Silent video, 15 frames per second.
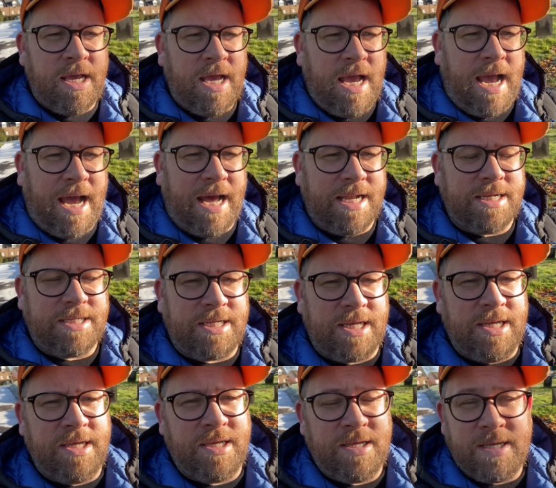and
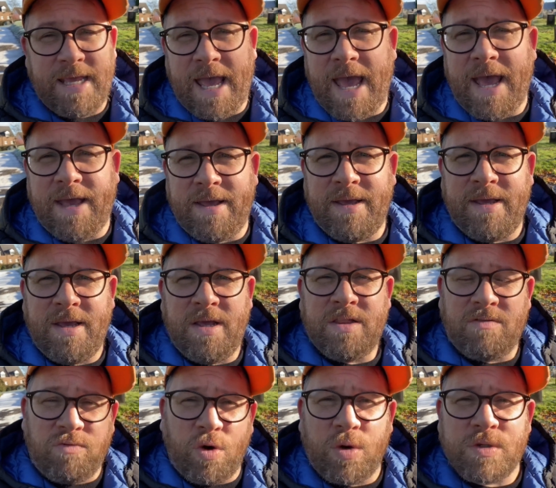yeah, the
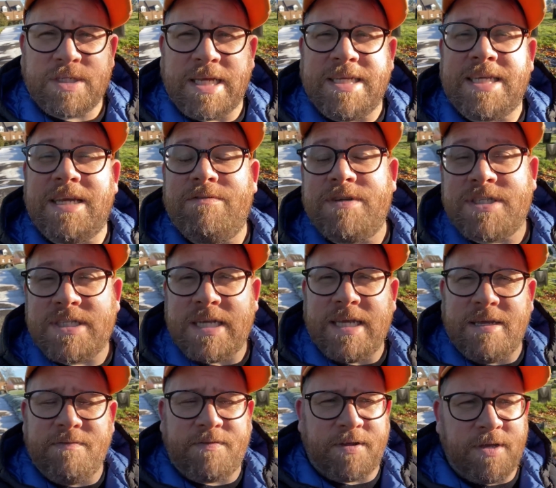royalties he
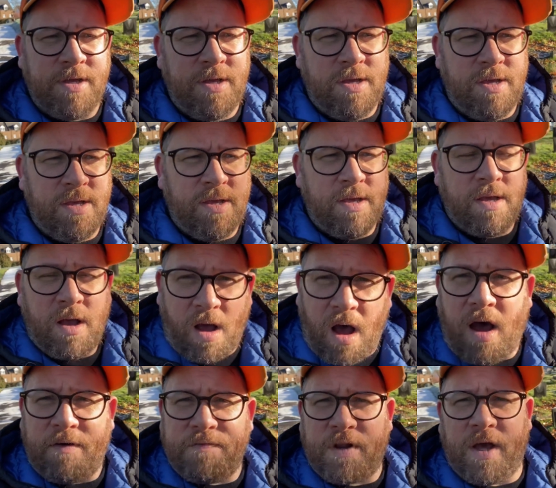received
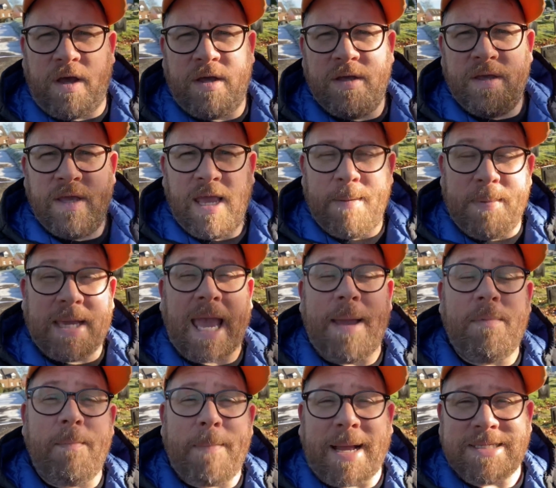after it became
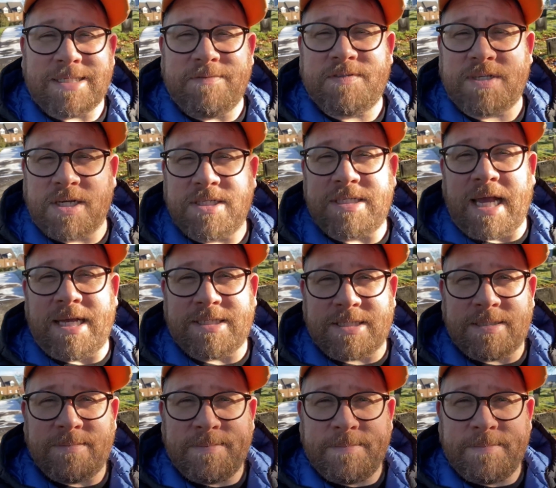a massive success.